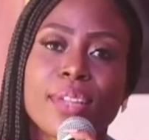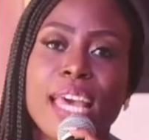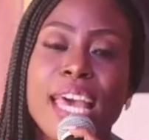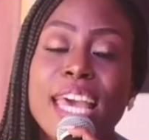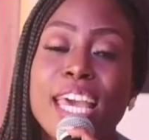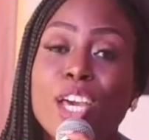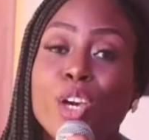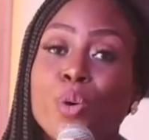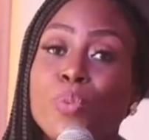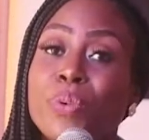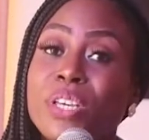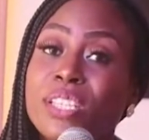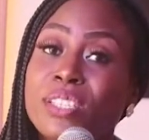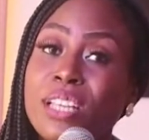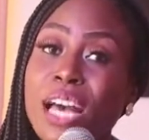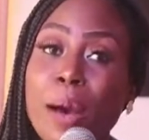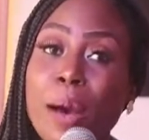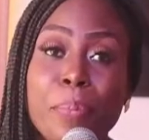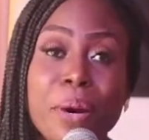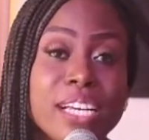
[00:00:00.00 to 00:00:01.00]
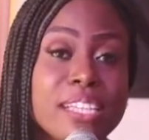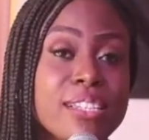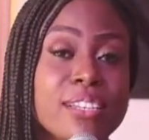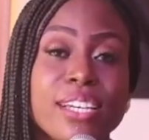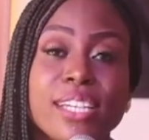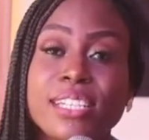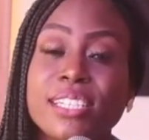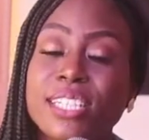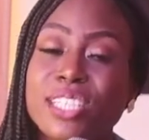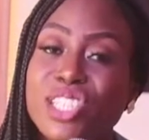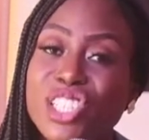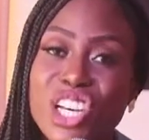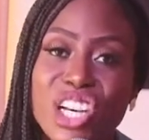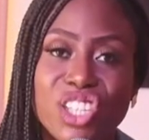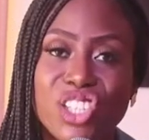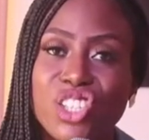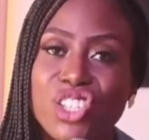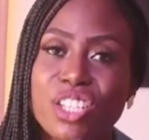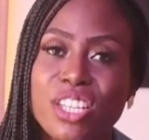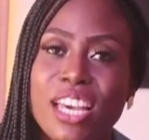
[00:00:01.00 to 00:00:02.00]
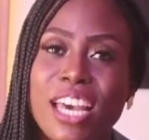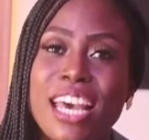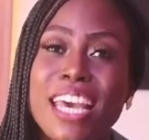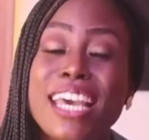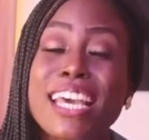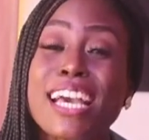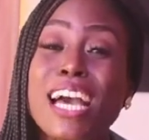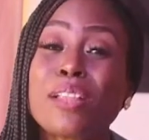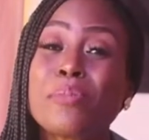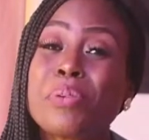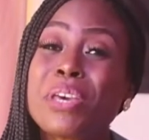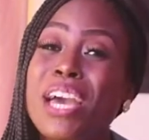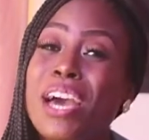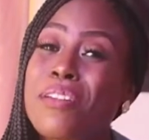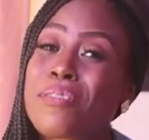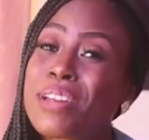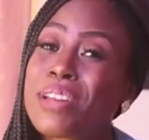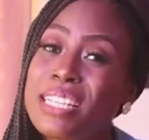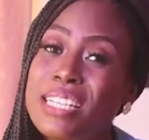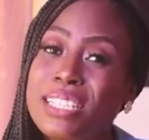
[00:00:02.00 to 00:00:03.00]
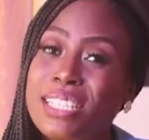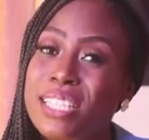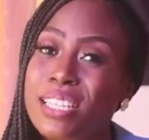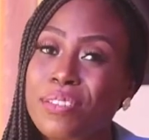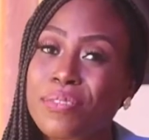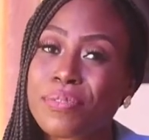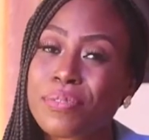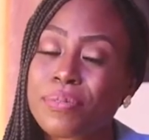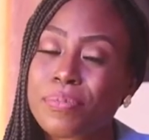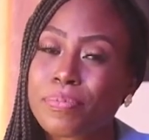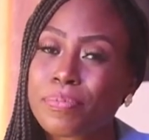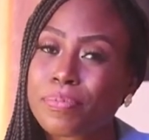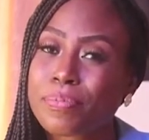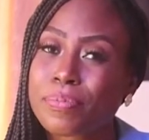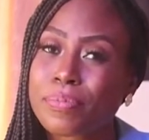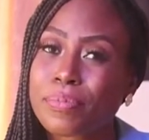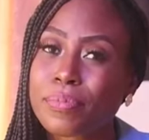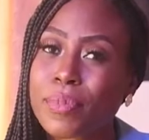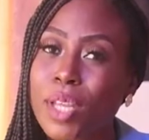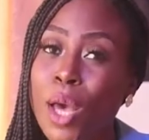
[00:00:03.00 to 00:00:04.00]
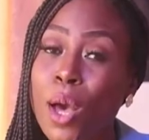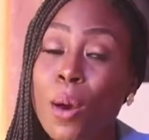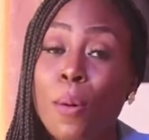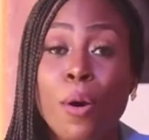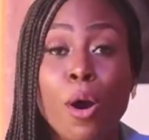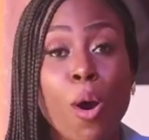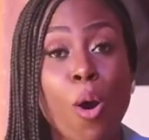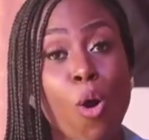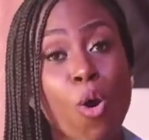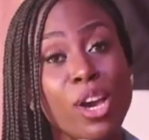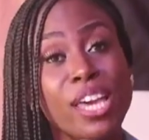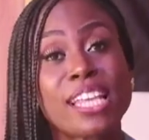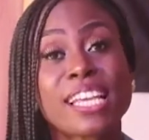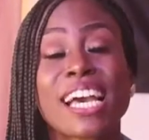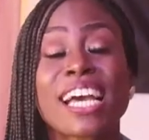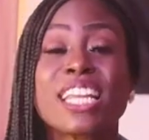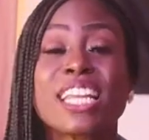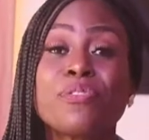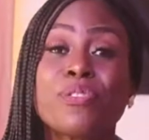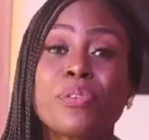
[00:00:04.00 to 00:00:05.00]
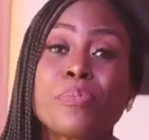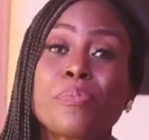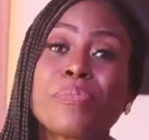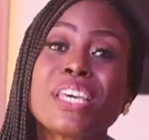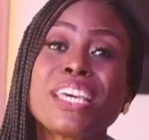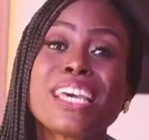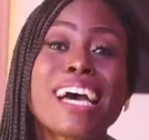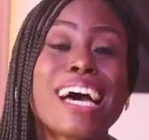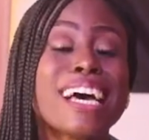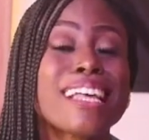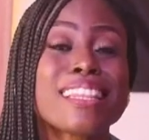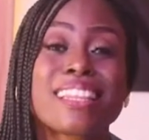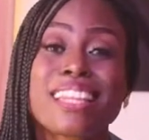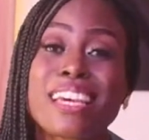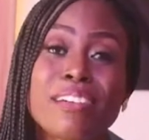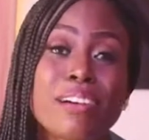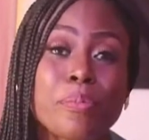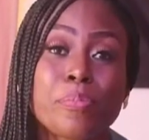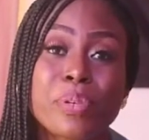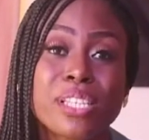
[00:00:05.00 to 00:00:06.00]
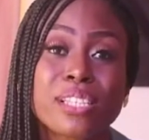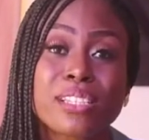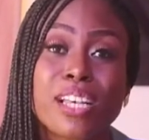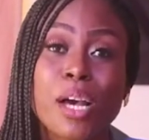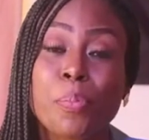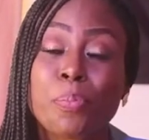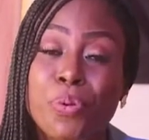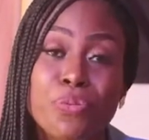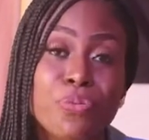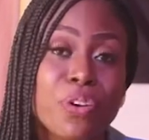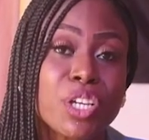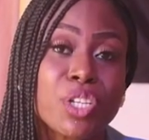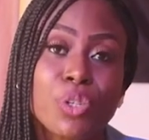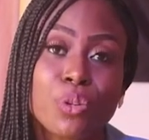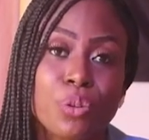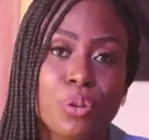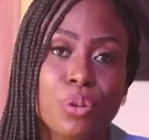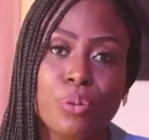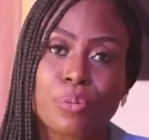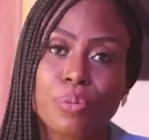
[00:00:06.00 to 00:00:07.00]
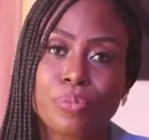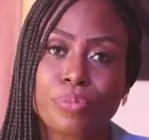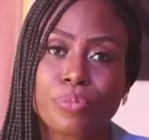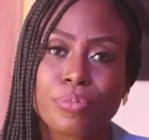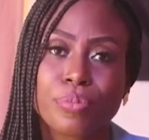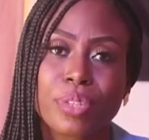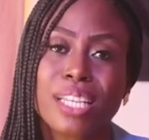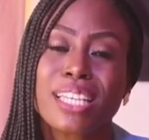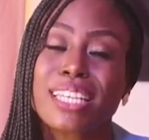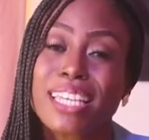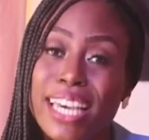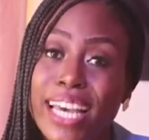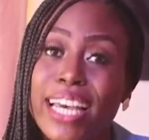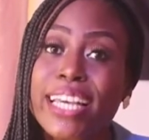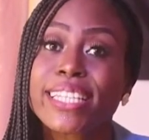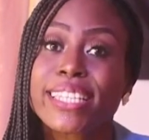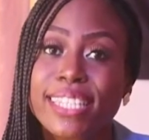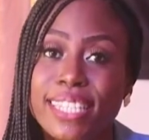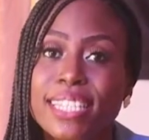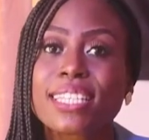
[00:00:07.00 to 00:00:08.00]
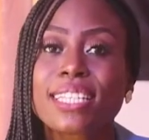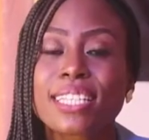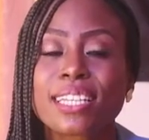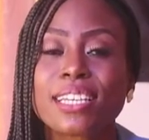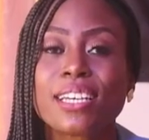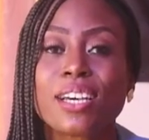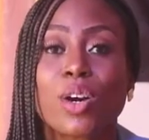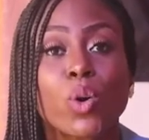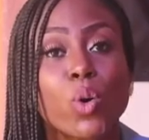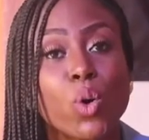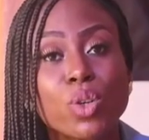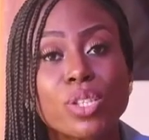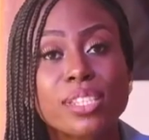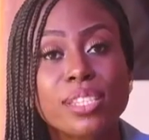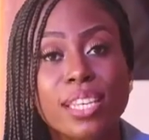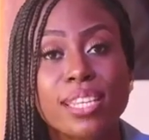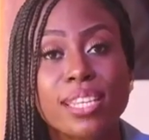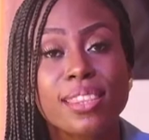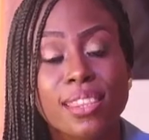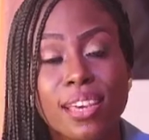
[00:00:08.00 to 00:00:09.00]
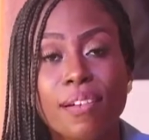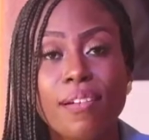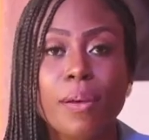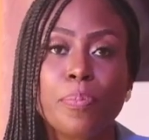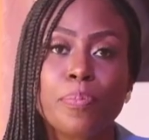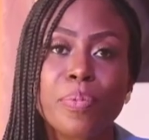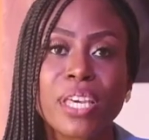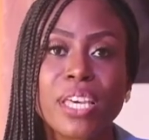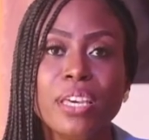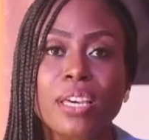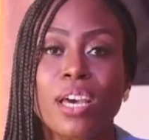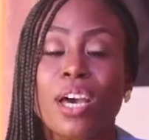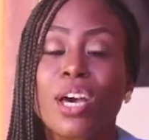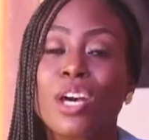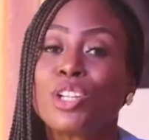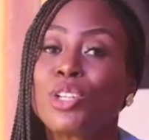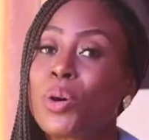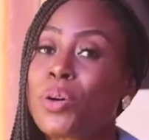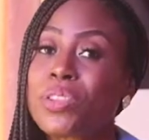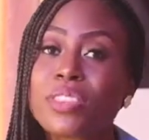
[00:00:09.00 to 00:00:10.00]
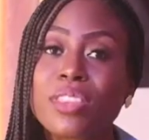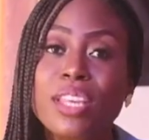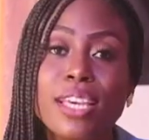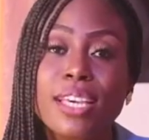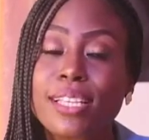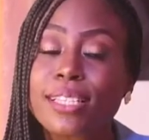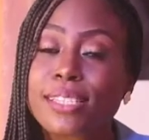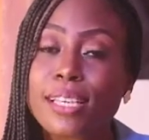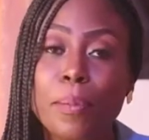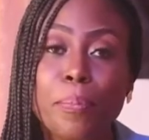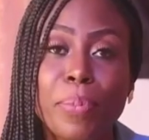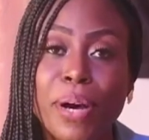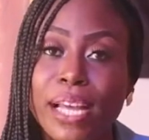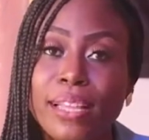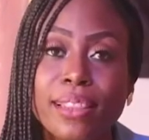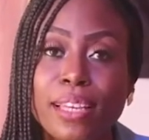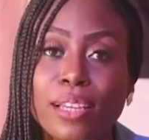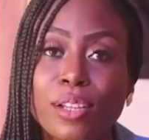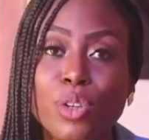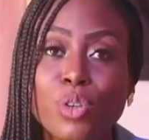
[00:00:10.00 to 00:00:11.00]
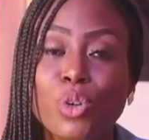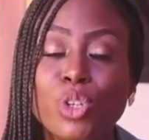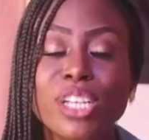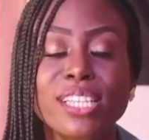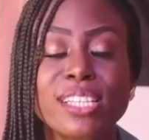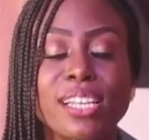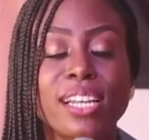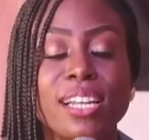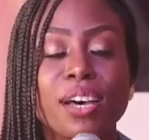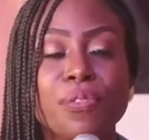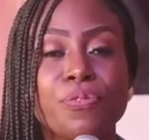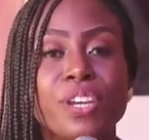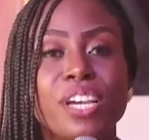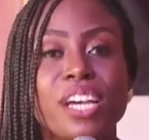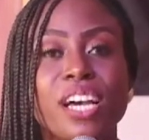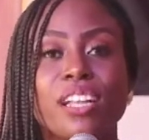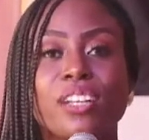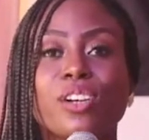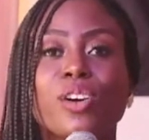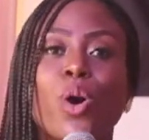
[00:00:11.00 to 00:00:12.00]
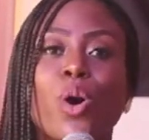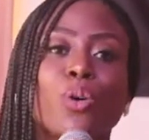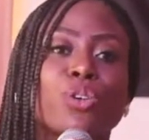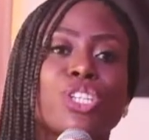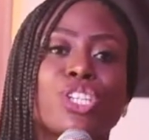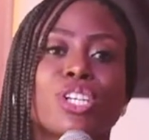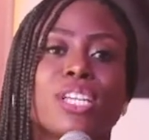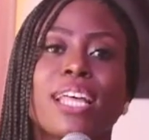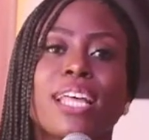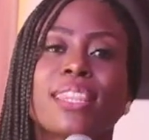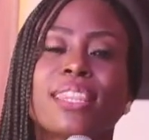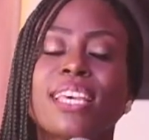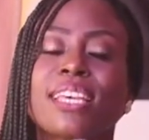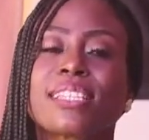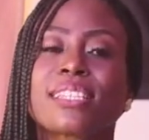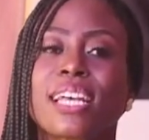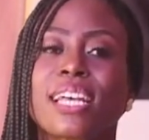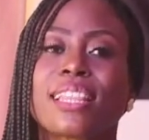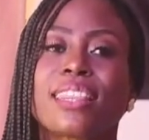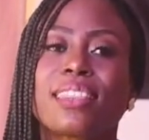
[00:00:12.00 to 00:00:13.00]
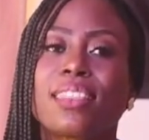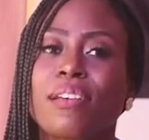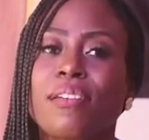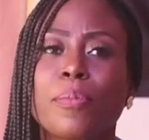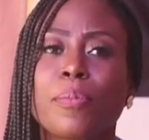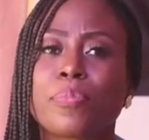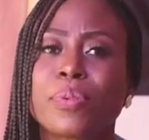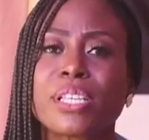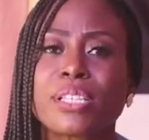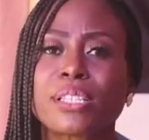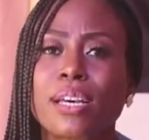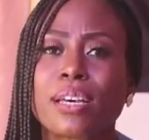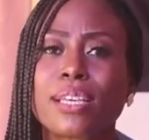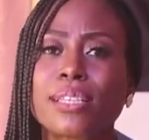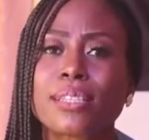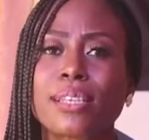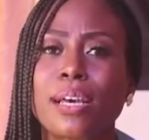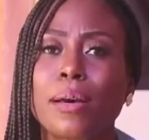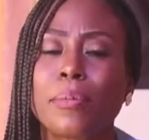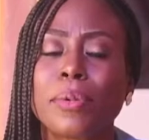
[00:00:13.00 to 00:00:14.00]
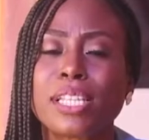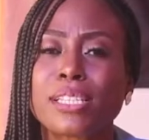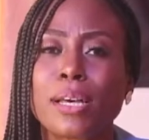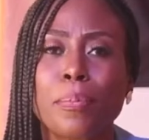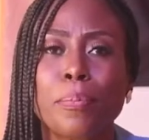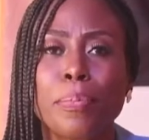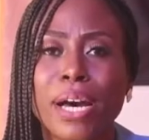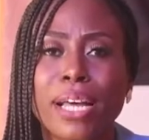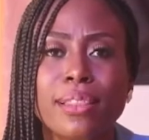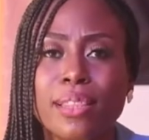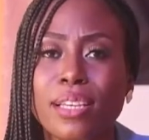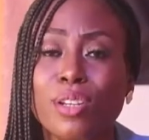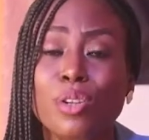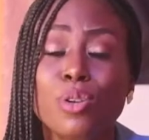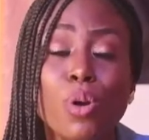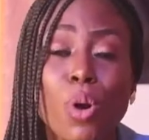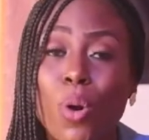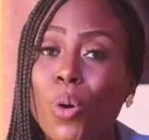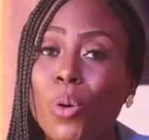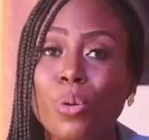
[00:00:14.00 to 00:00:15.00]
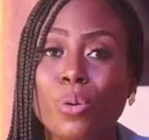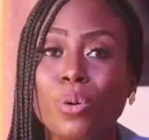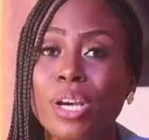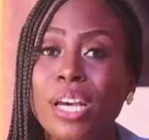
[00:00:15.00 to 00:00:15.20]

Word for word: it could be a pastor in the church, it can be a relative, or it can even be a therapist, a professional. Yes. Go seek therapy. Don't think it's a bad thing. You know, there's an African culture that thinks that therapy is a, is a, is a bad thing. No,